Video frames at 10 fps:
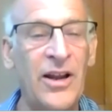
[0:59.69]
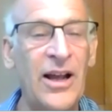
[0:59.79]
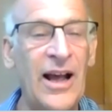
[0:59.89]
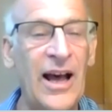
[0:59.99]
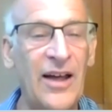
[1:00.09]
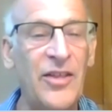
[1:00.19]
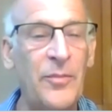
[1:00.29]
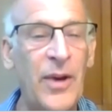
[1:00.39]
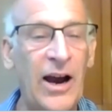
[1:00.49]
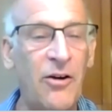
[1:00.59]
had that
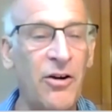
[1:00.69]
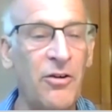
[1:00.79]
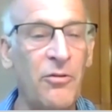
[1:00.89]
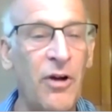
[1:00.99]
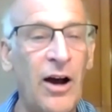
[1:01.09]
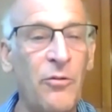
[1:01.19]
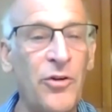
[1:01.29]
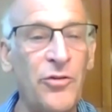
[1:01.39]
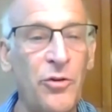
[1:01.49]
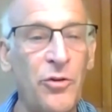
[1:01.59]
power restored.